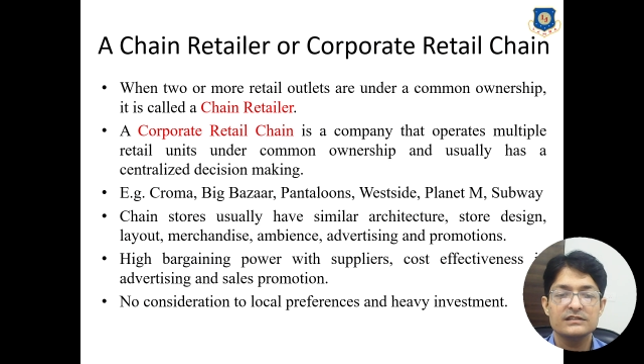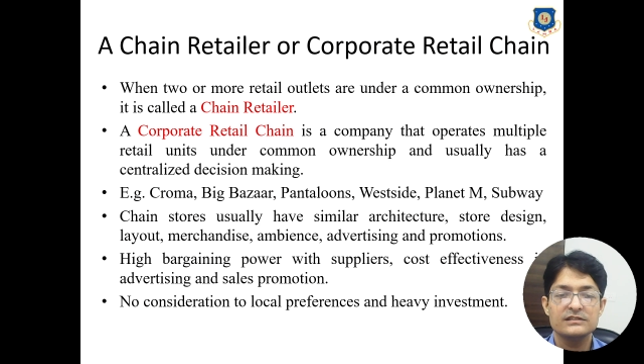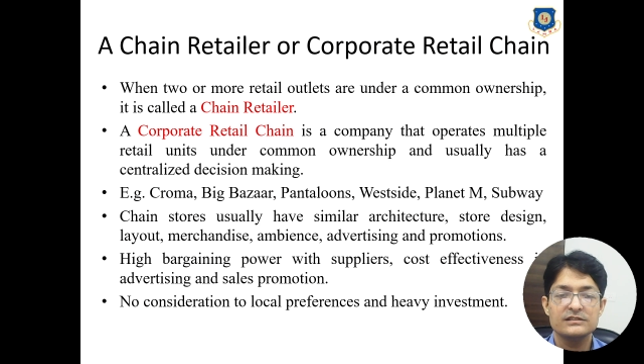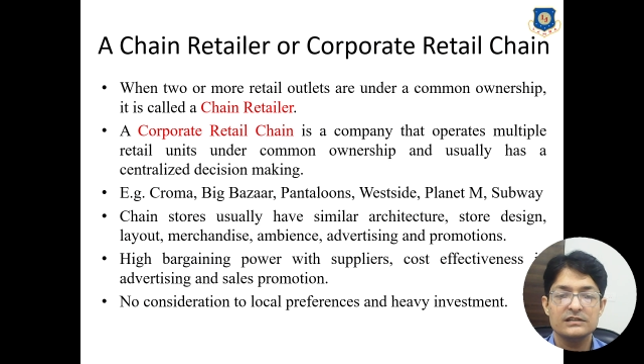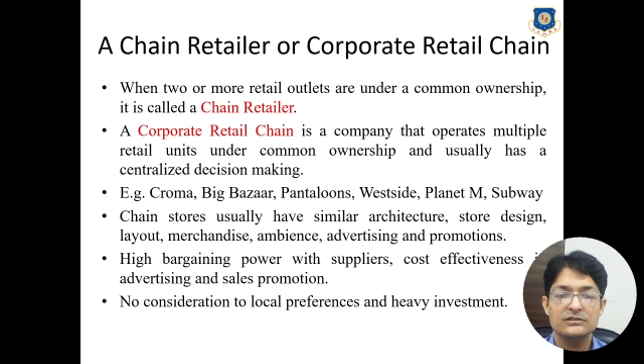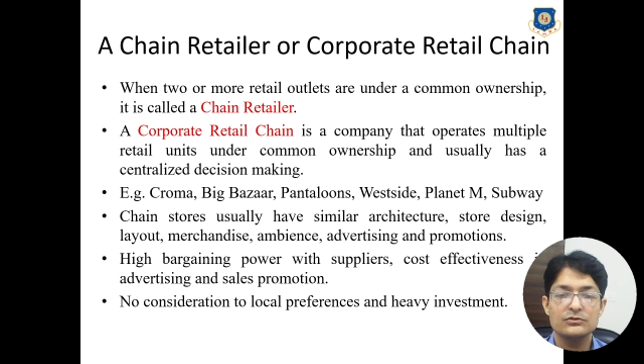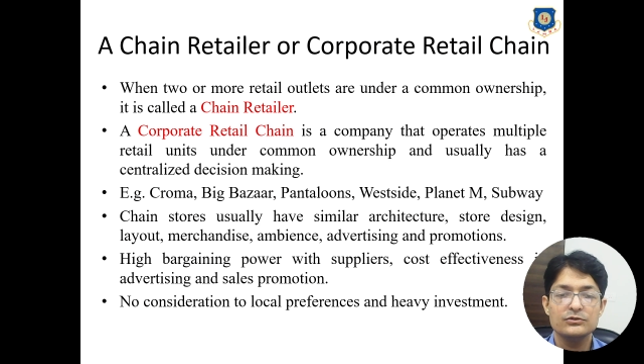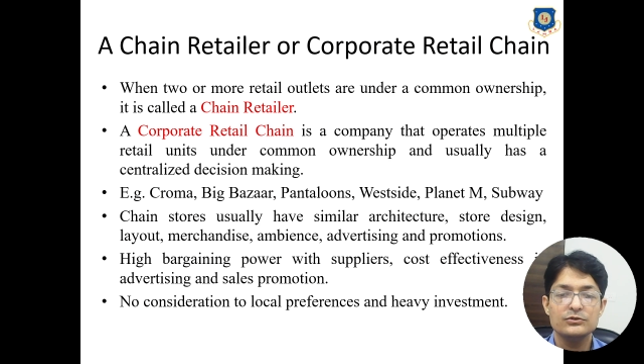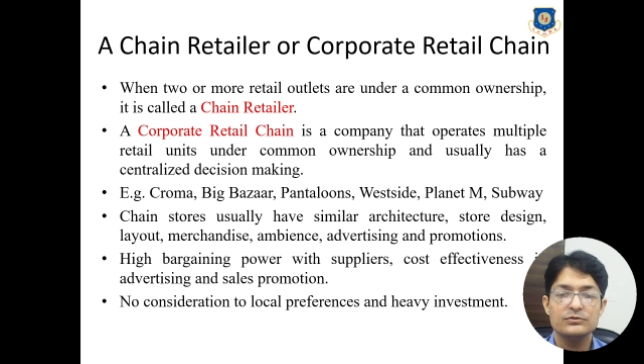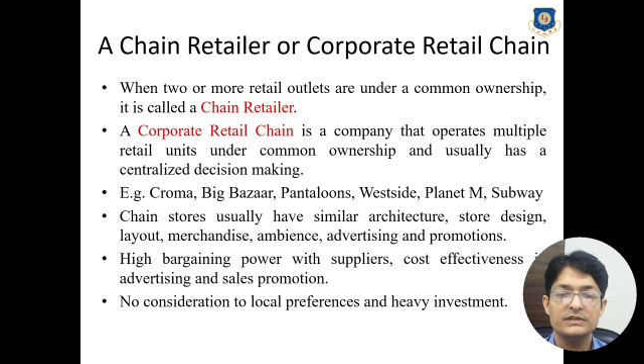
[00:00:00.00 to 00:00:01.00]
Chains too
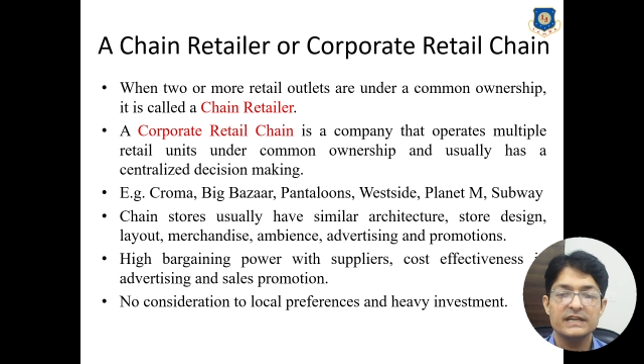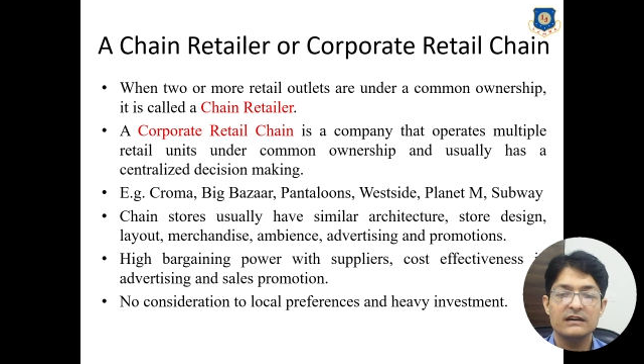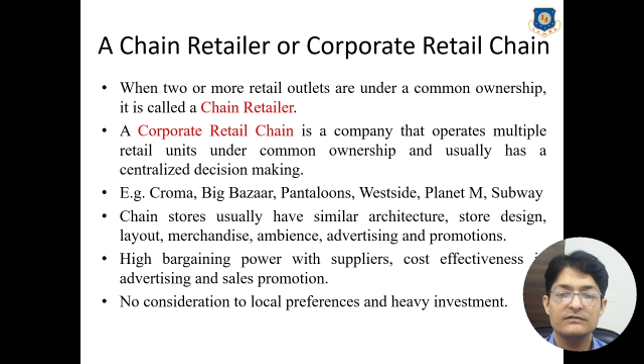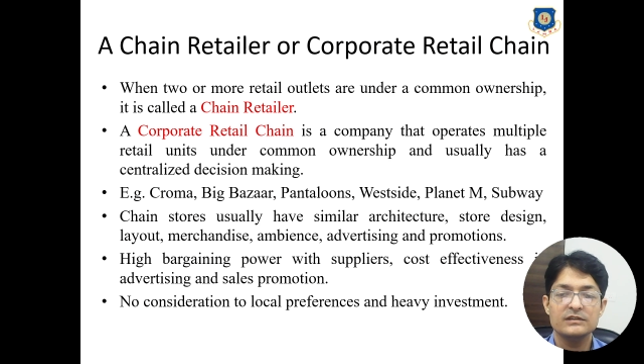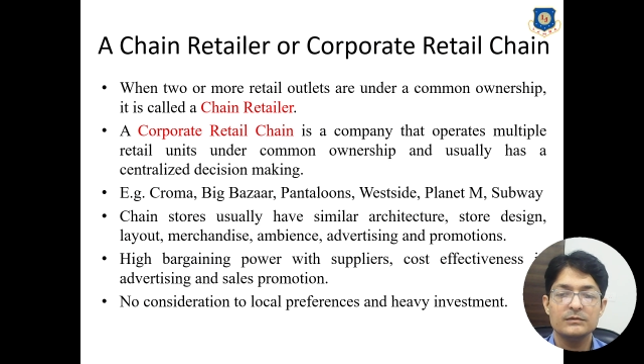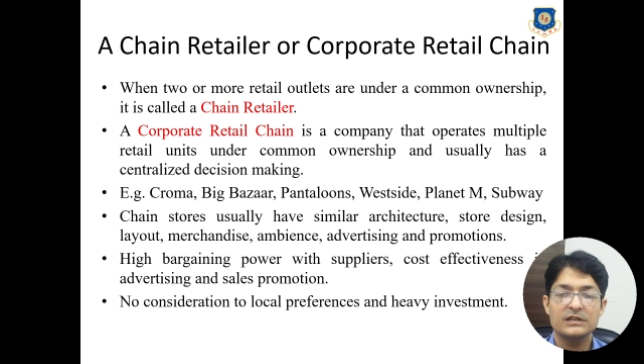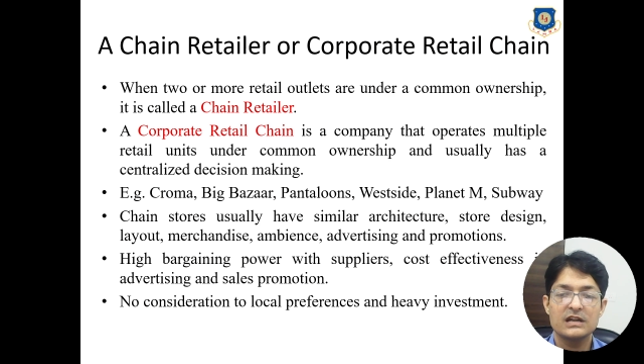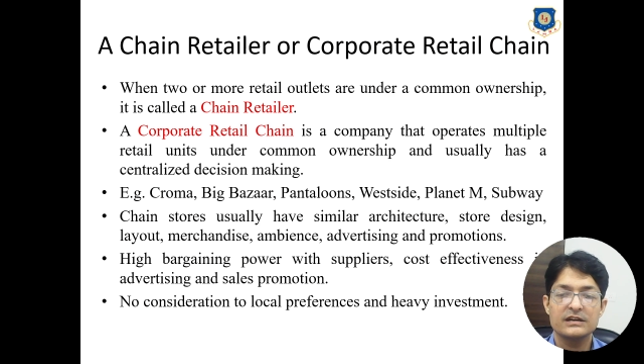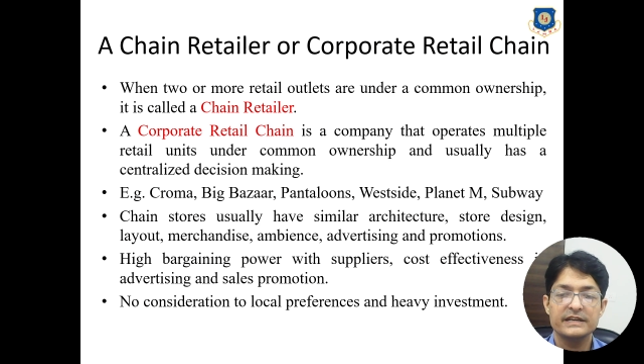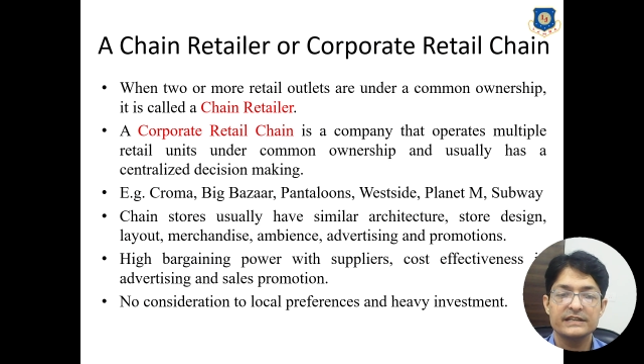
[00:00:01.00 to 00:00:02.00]
usually have similar
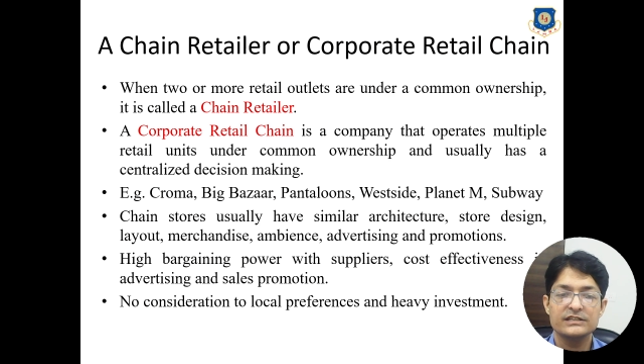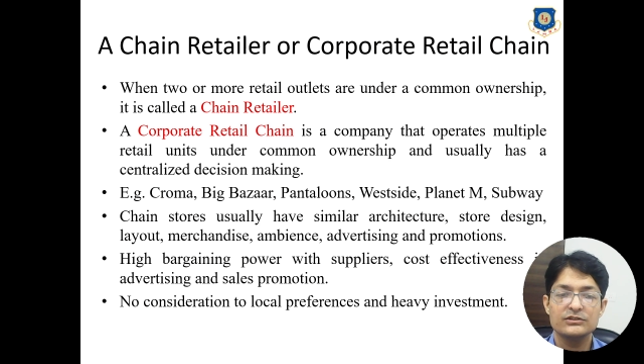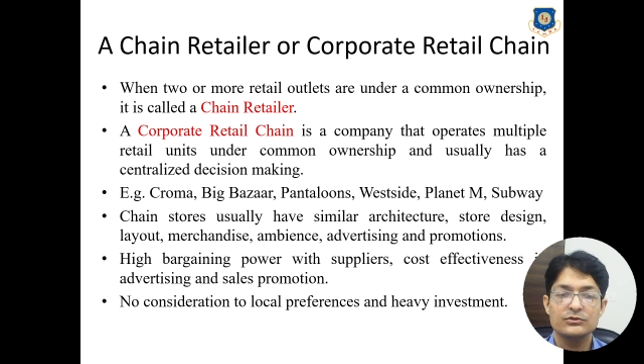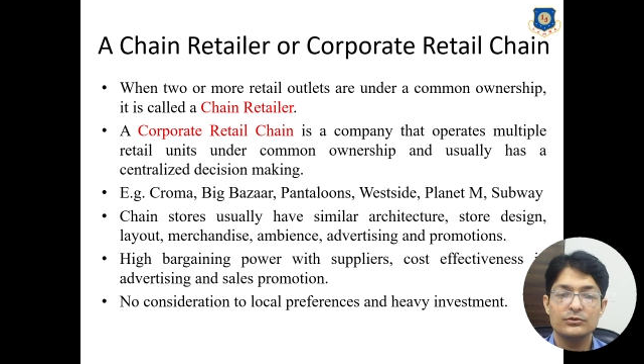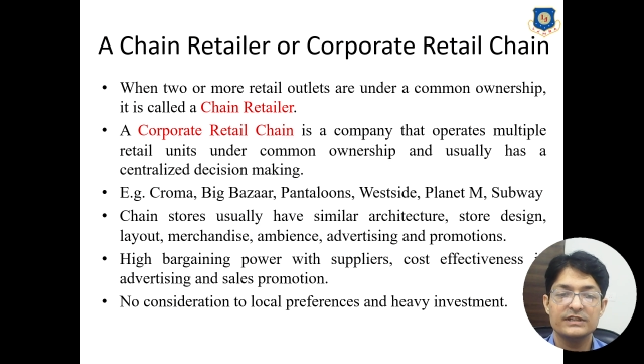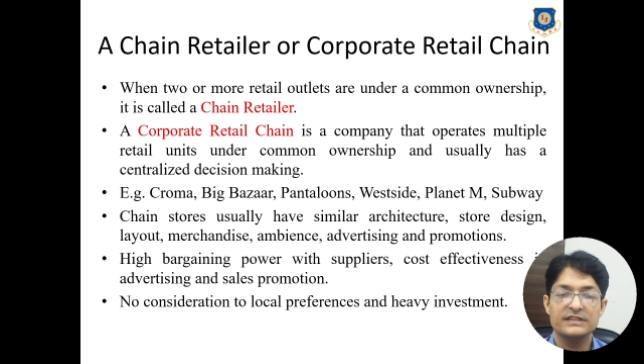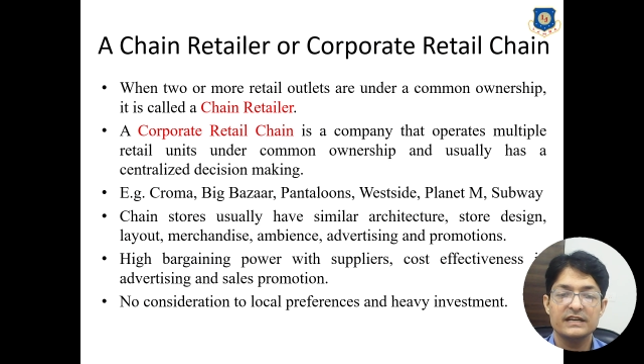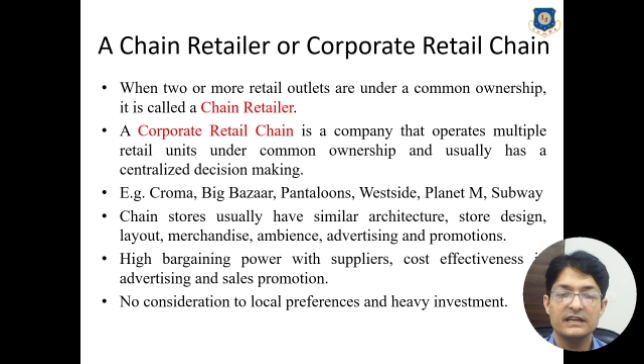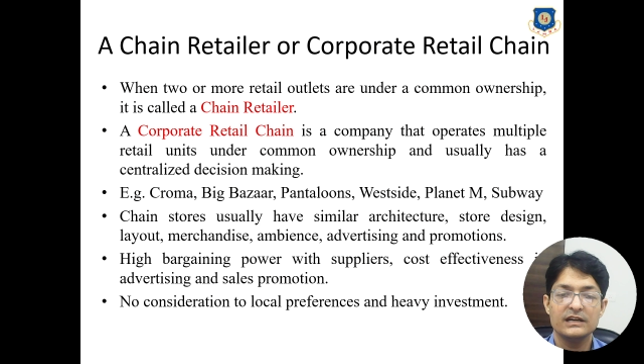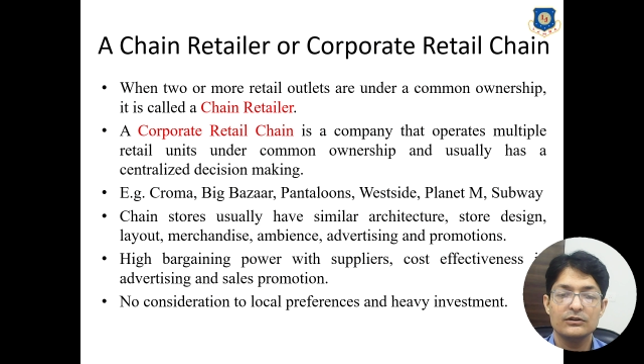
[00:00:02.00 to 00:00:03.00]
architecture, store
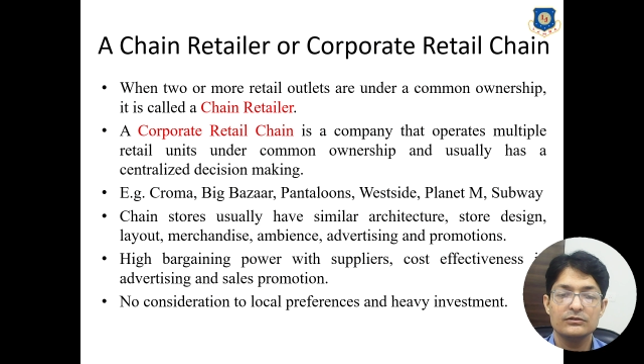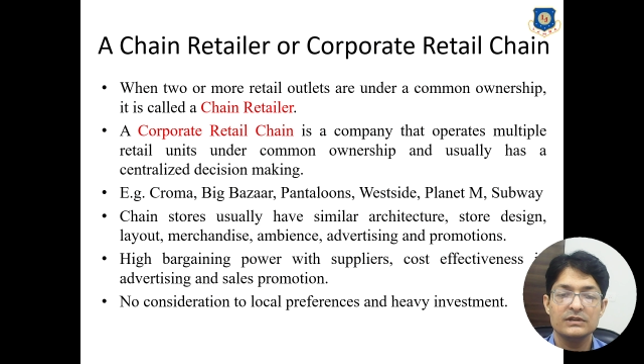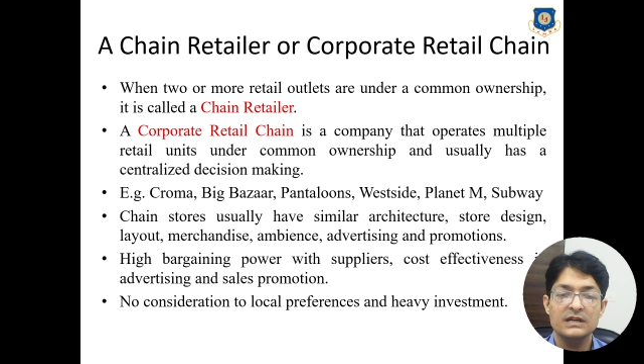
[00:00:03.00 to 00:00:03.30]
design, layout,